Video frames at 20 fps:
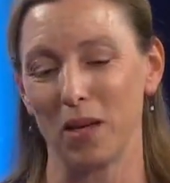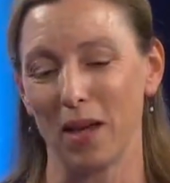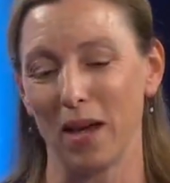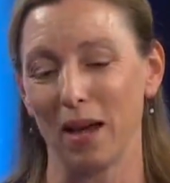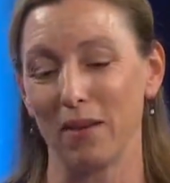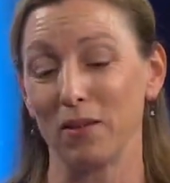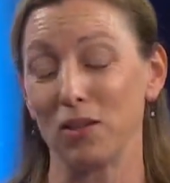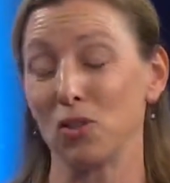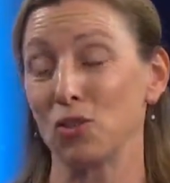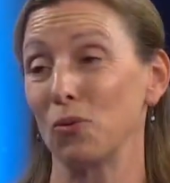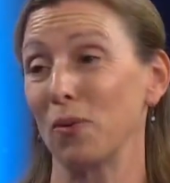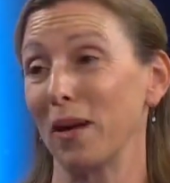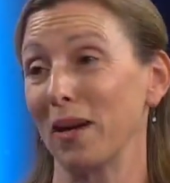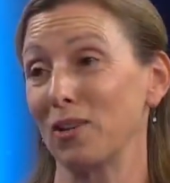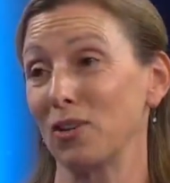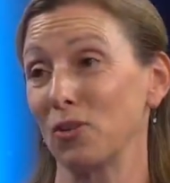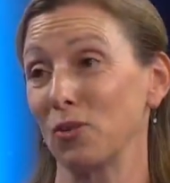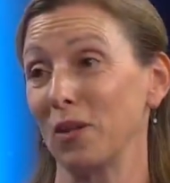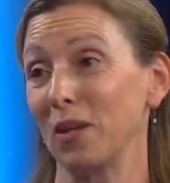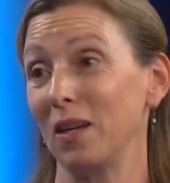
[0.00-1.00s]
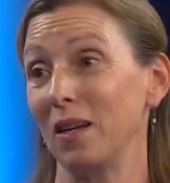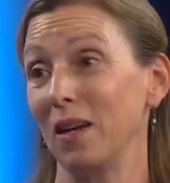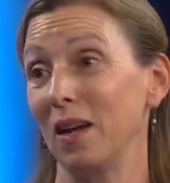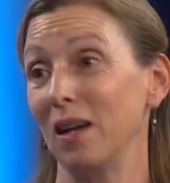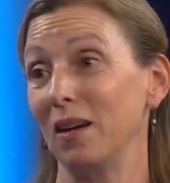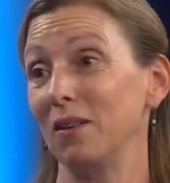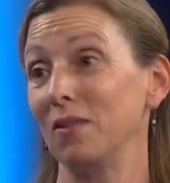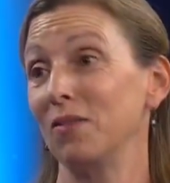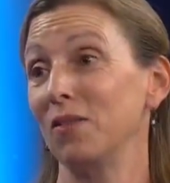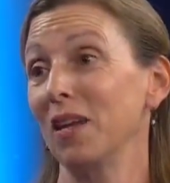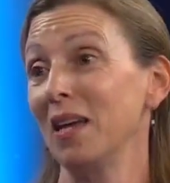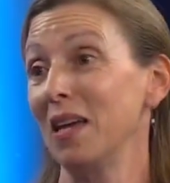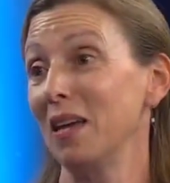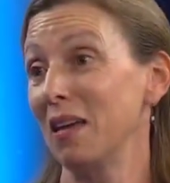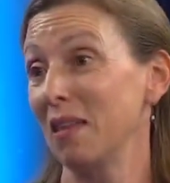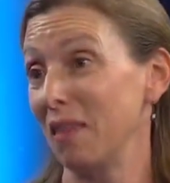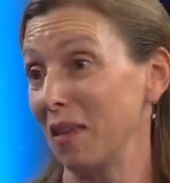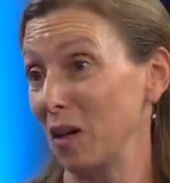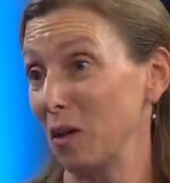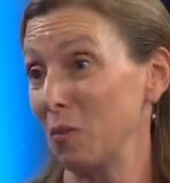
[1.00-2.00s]
have a directory of
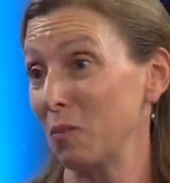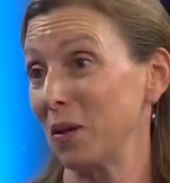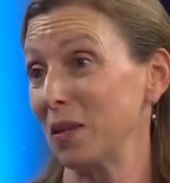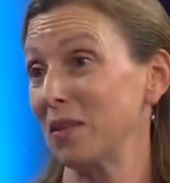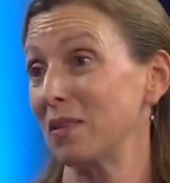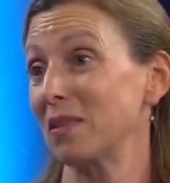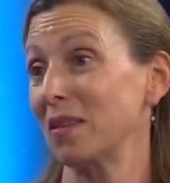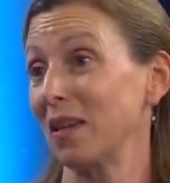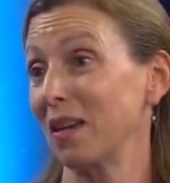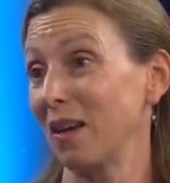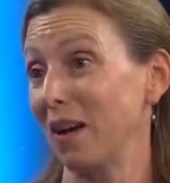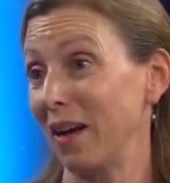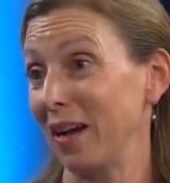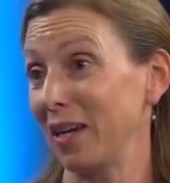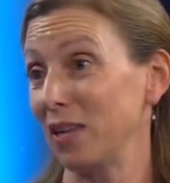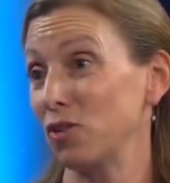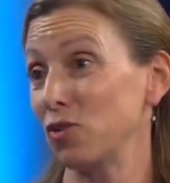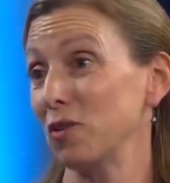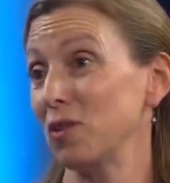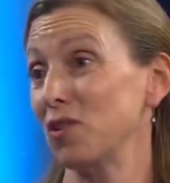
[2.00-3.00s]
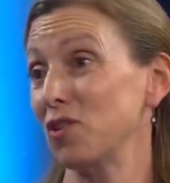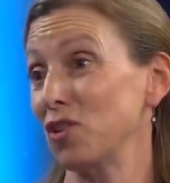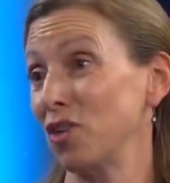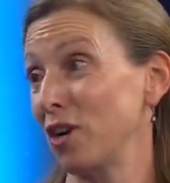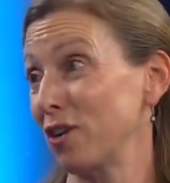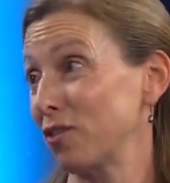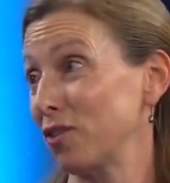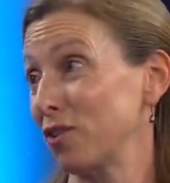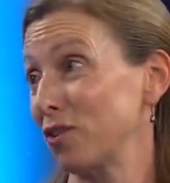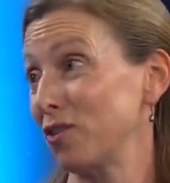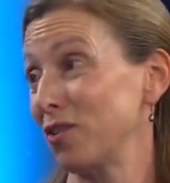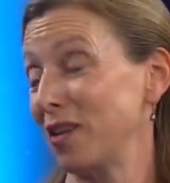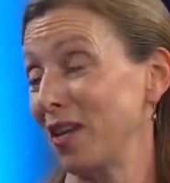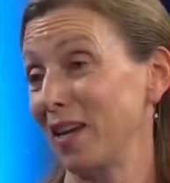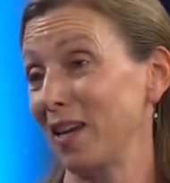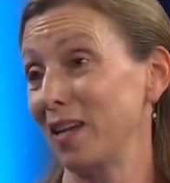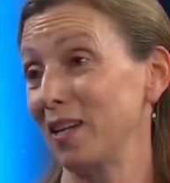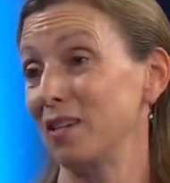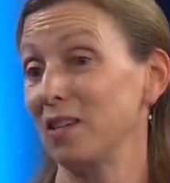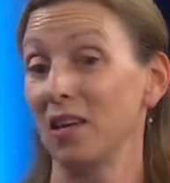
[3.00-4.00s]
therapists, psychiatrists, doctors,
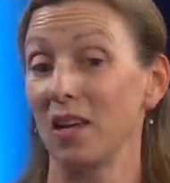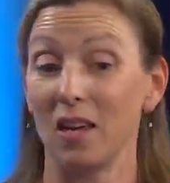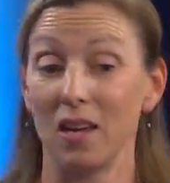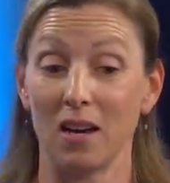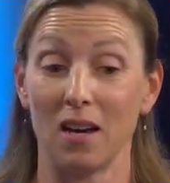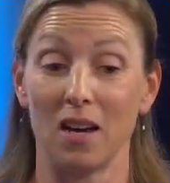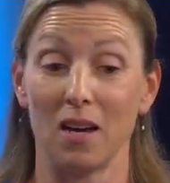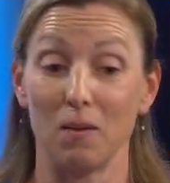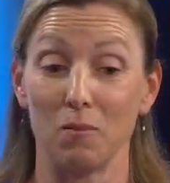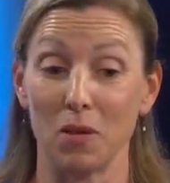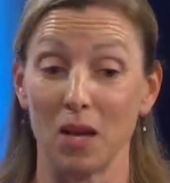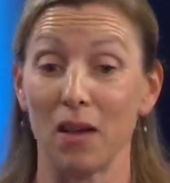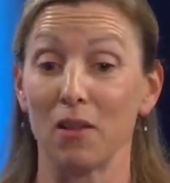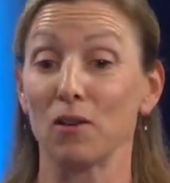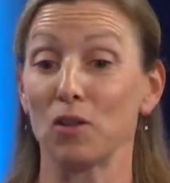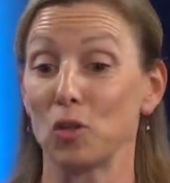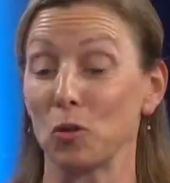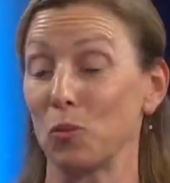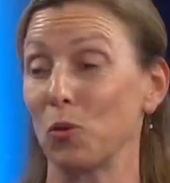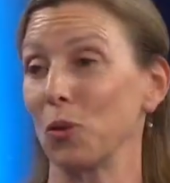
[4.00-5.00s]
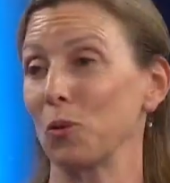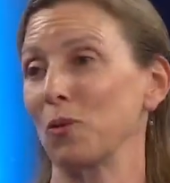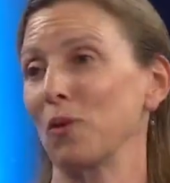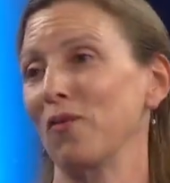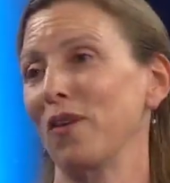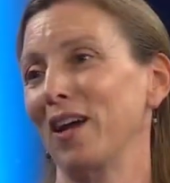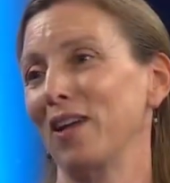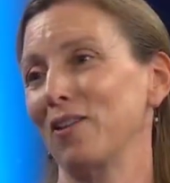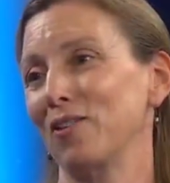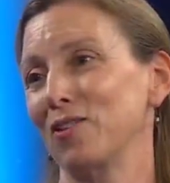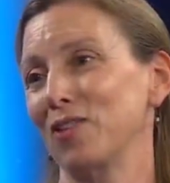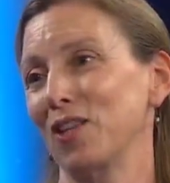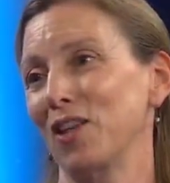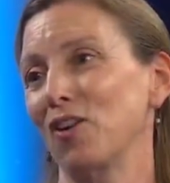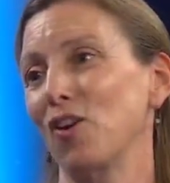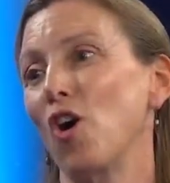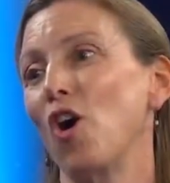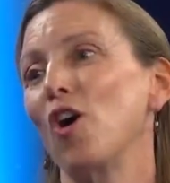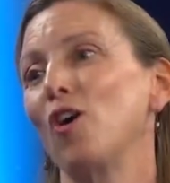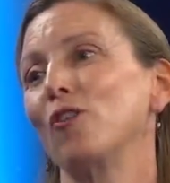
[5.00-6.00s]
and other support providers that
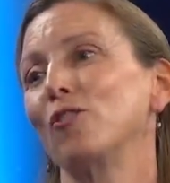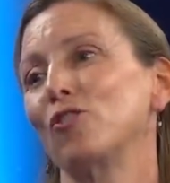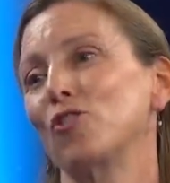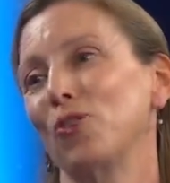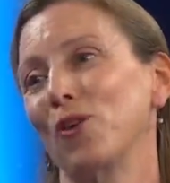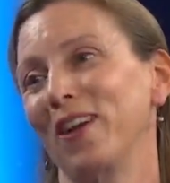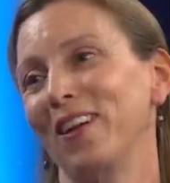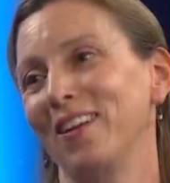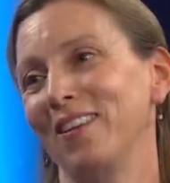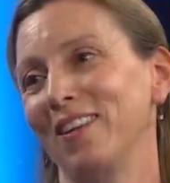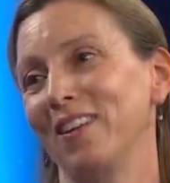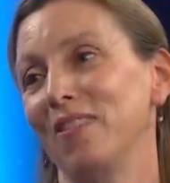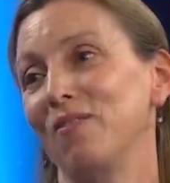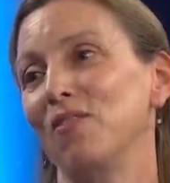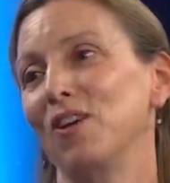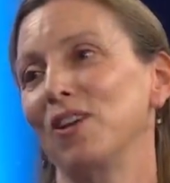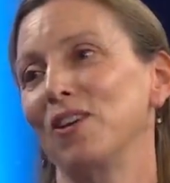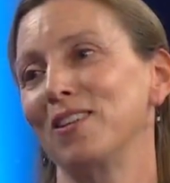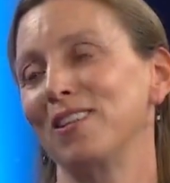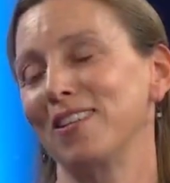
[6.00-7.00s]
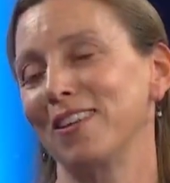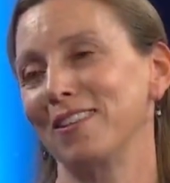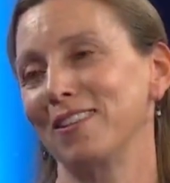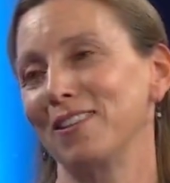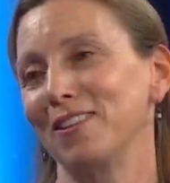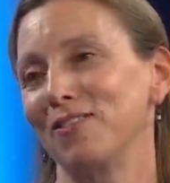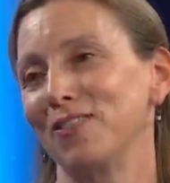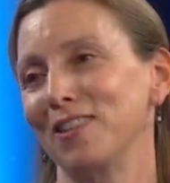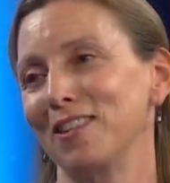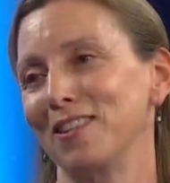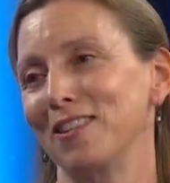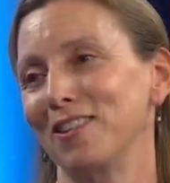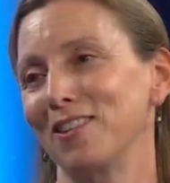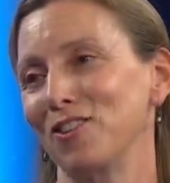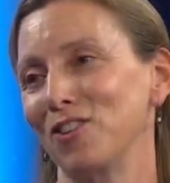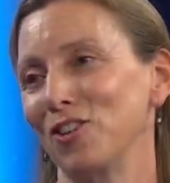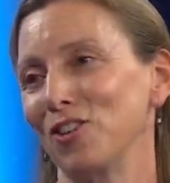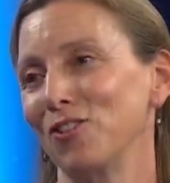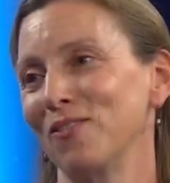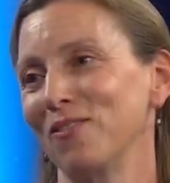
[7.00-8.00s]
are all trained and very sensitive to this issue.